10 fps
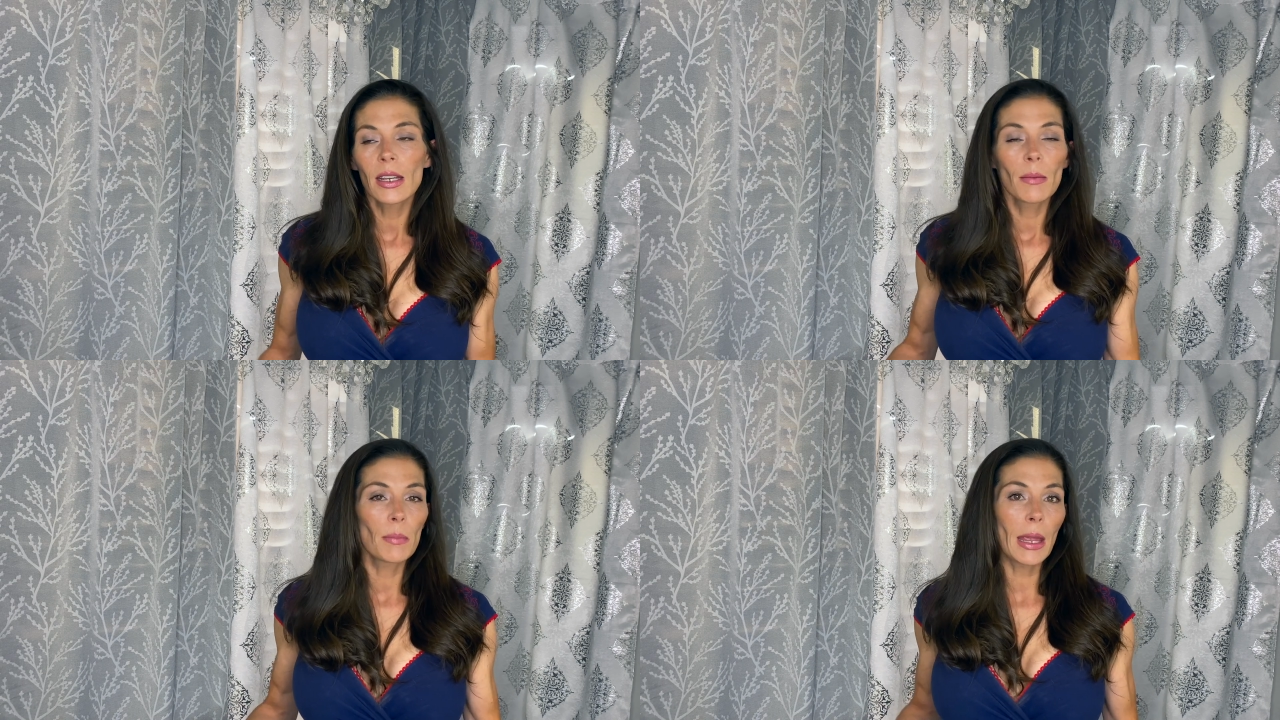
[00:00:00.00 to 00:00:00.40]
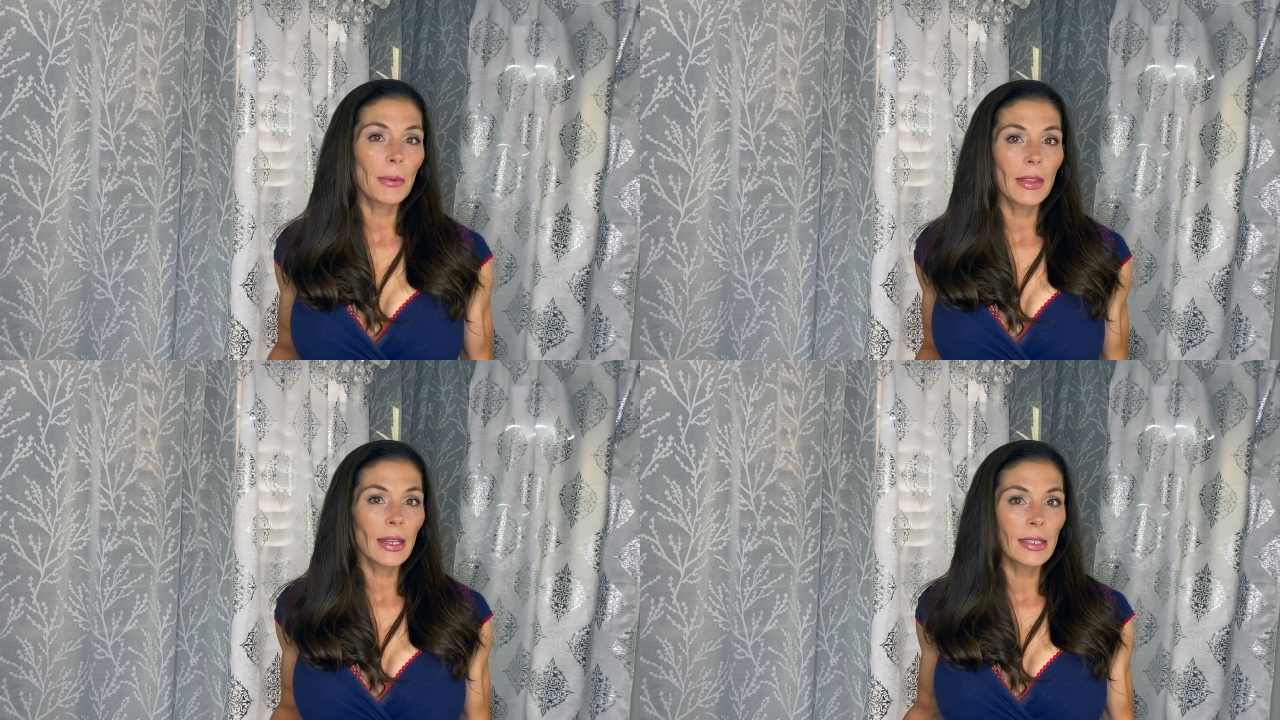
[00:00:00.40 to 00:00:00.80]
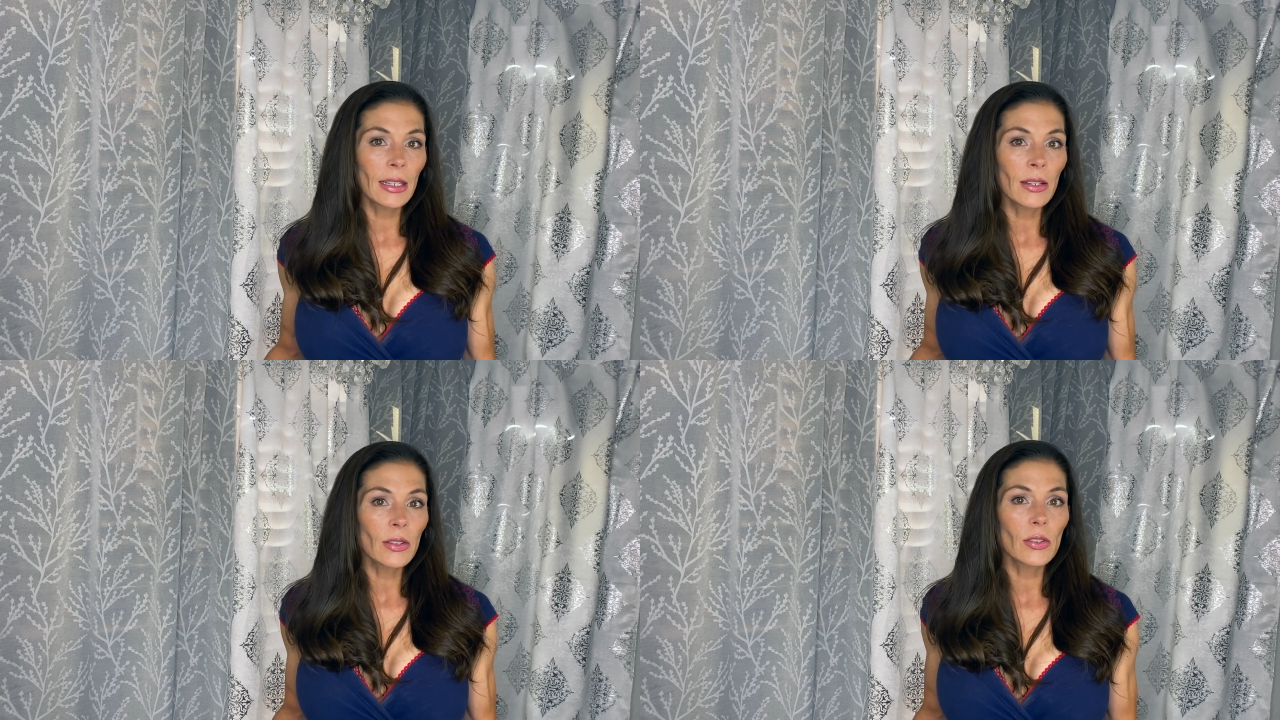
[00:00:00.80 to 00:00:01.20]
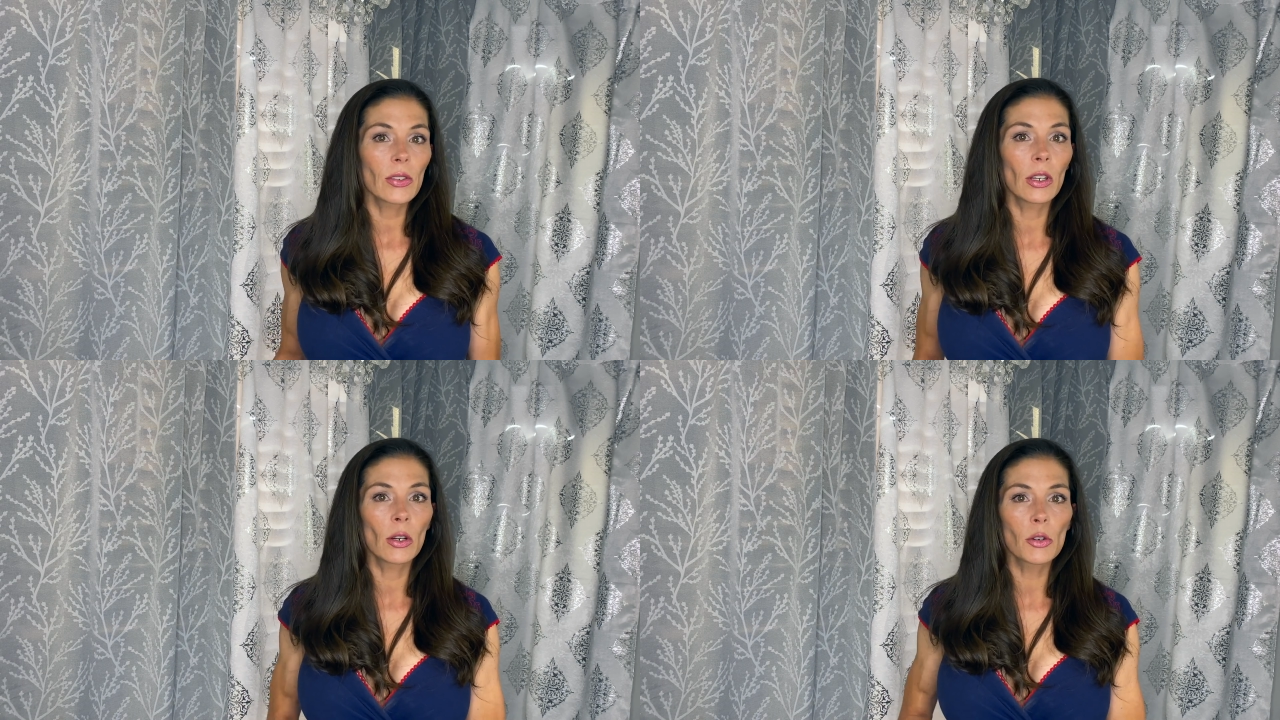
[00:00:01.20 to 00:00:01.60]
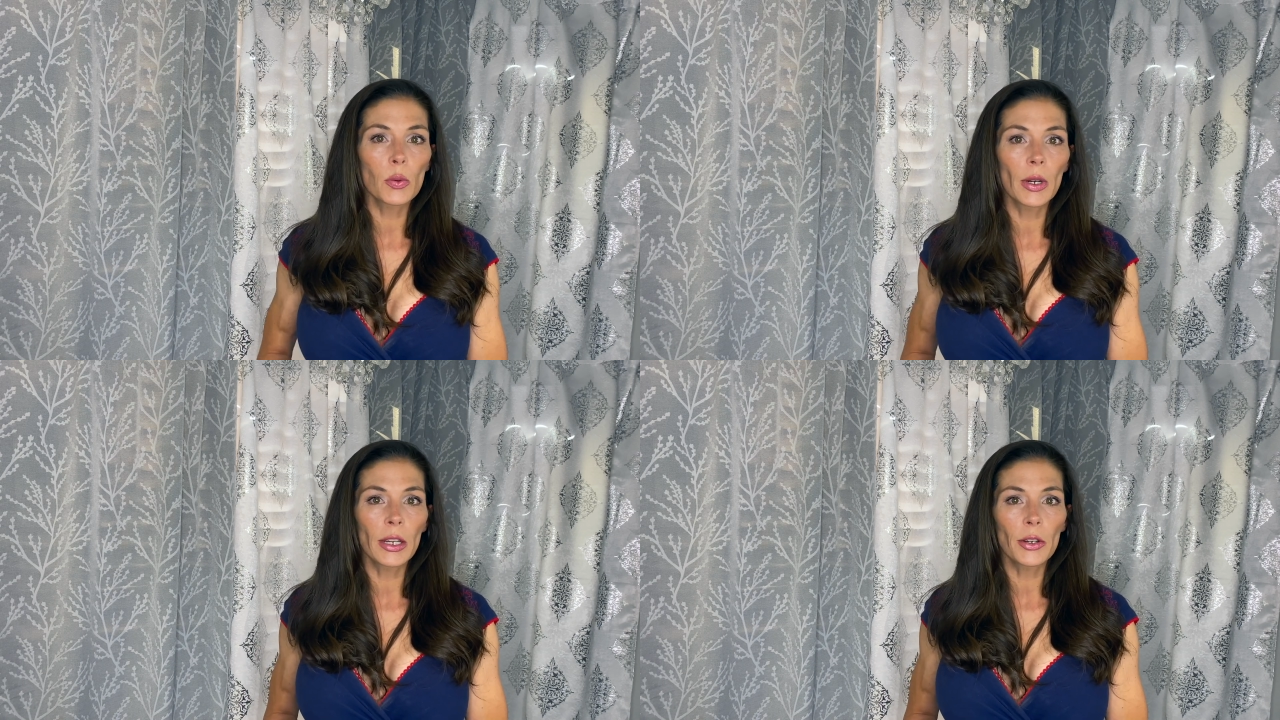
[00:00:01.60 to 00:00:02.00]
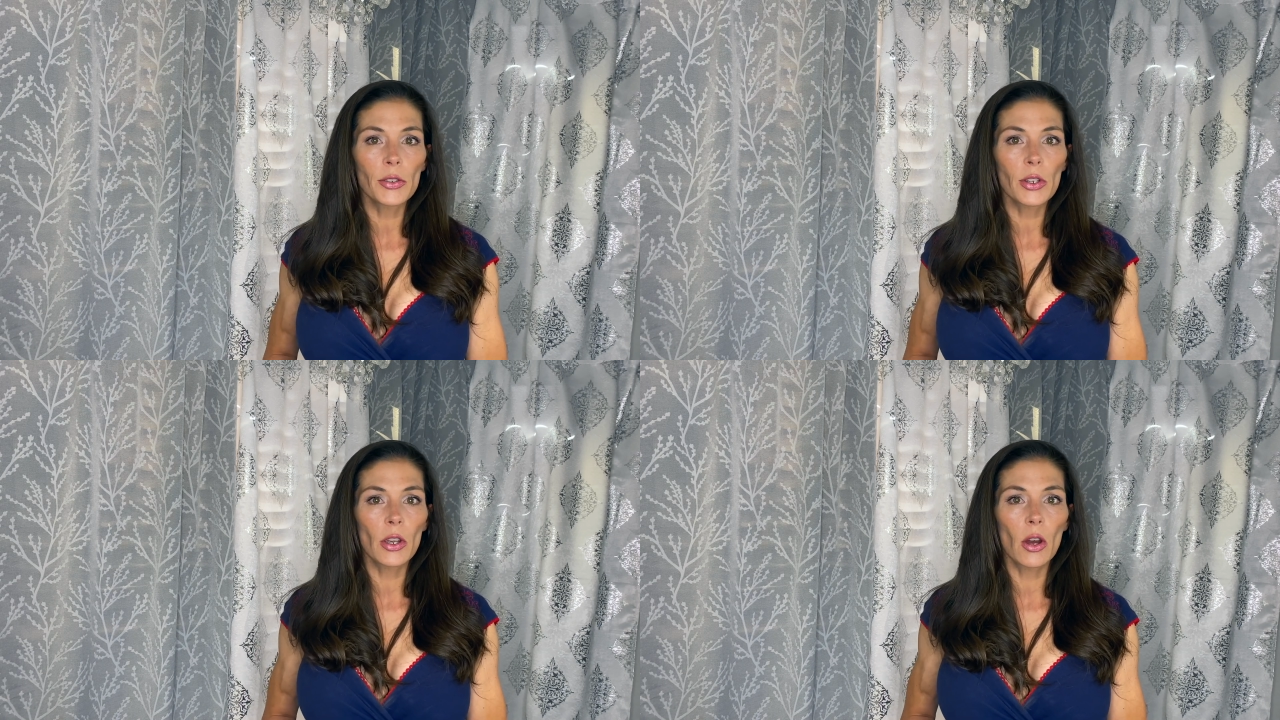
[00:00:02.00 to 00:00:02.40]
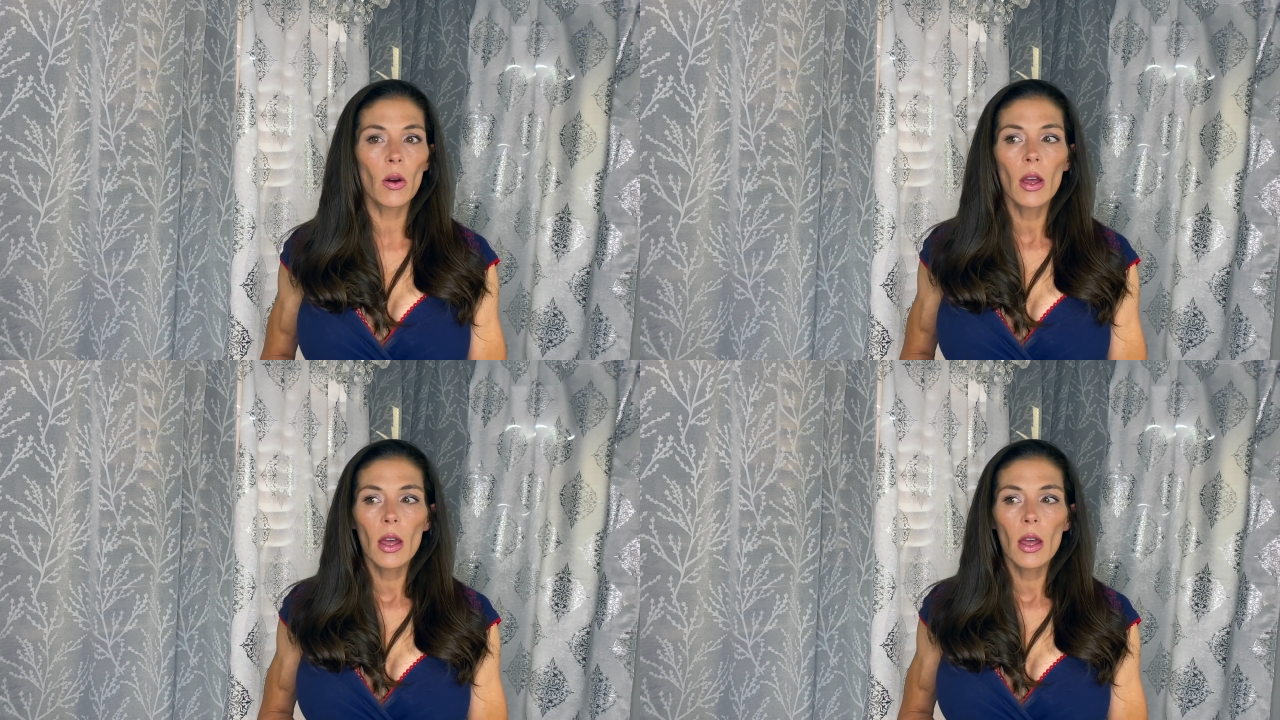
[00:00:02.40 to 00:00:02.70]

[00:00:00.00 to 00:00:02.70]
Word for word: maybe they didn't, you know, twenty years ago,